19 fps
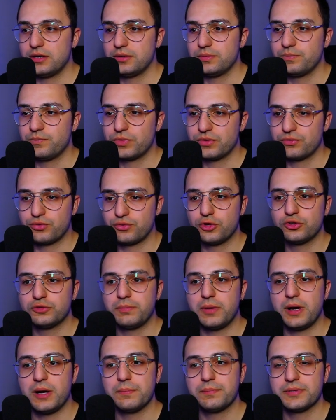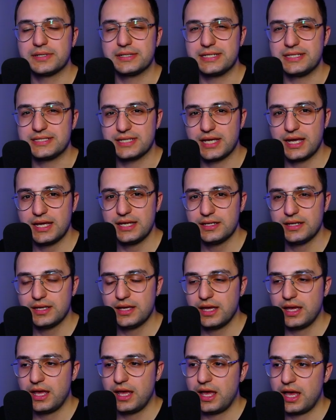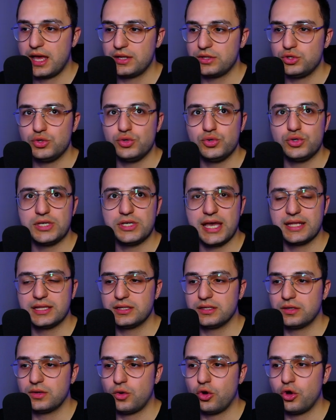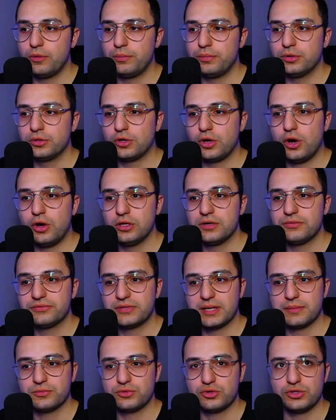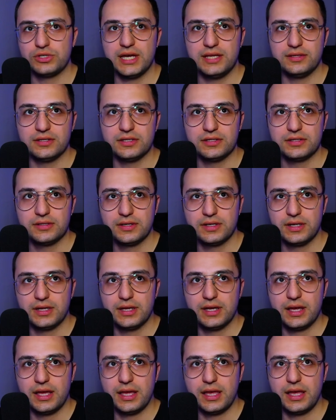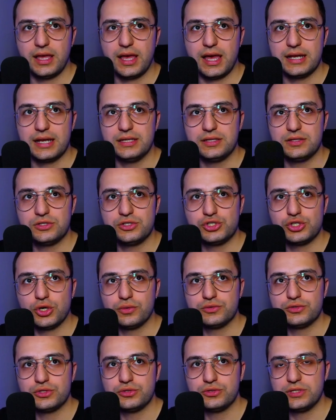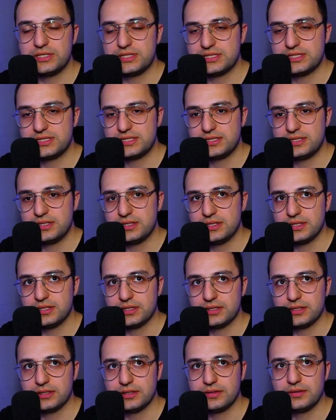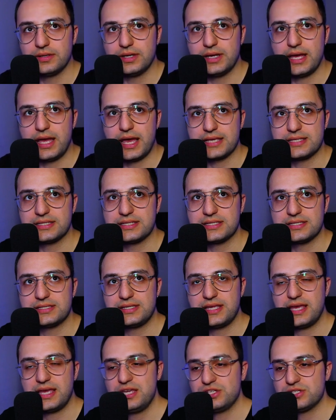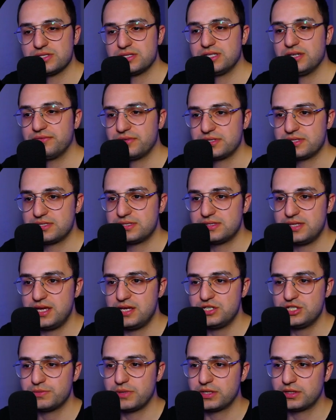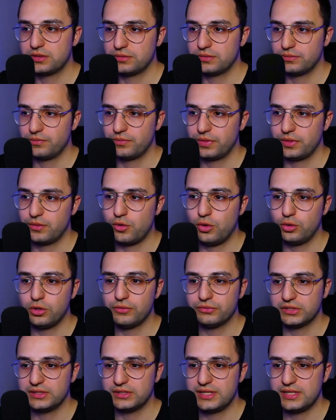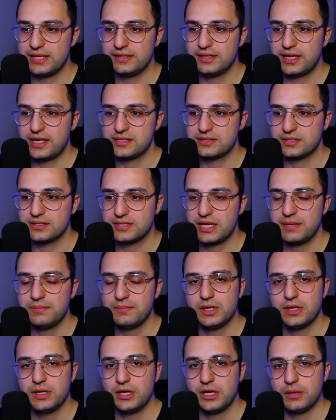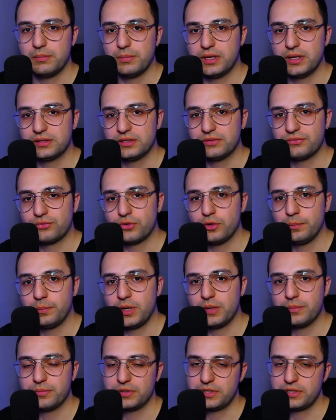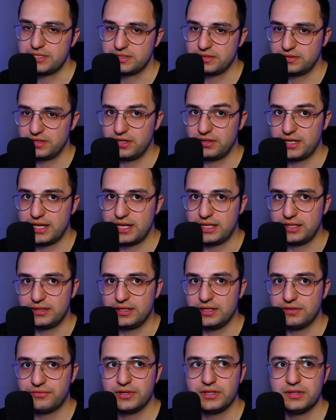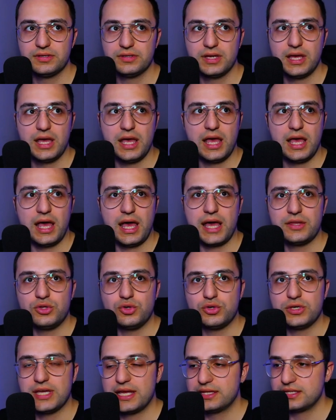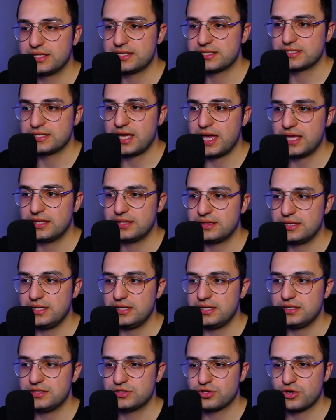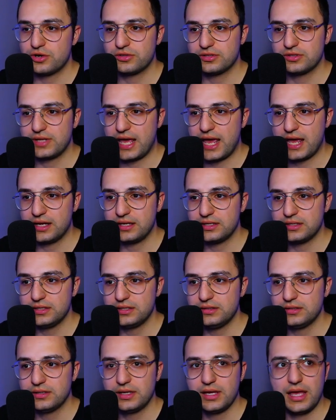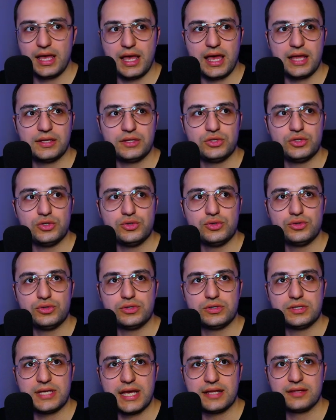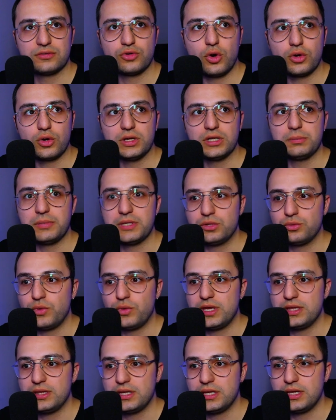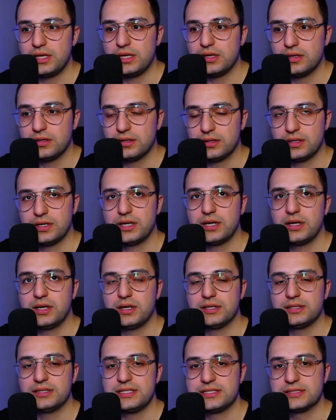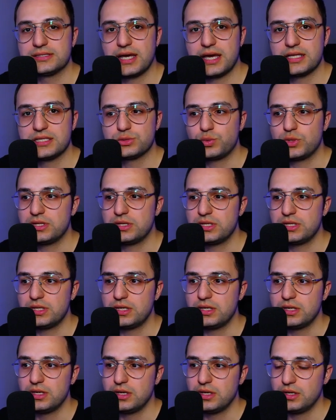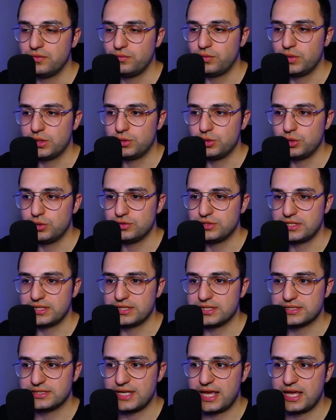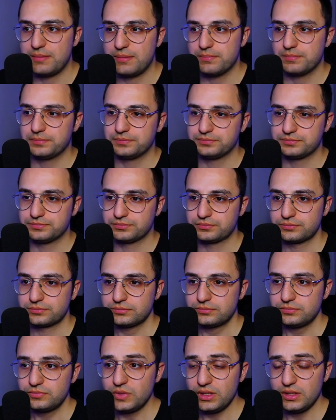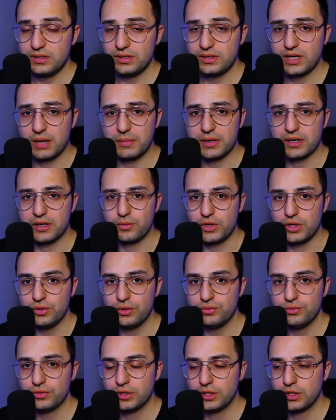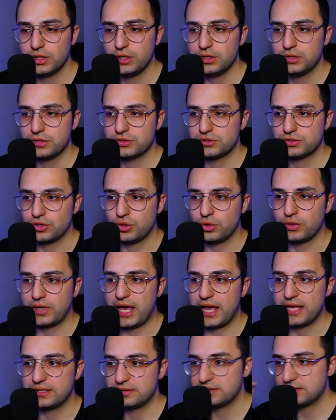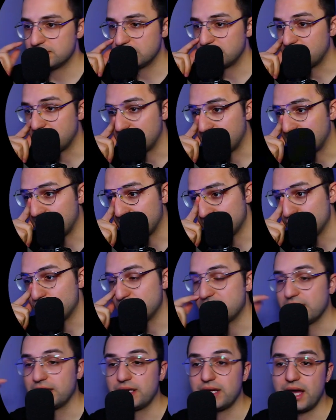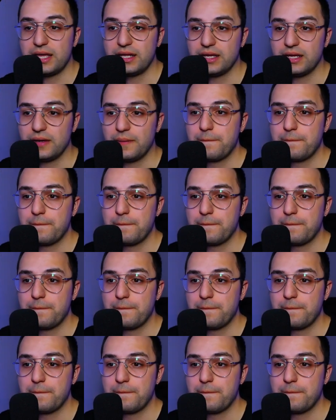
front bumper design, and you can open all of them together and it shows you this as the stages, different stages, but all of the data is the same, but the front bumper is getting different. And you can decide the certain angle, and you can toggle between the designs with using the same camera view, so that you can kind of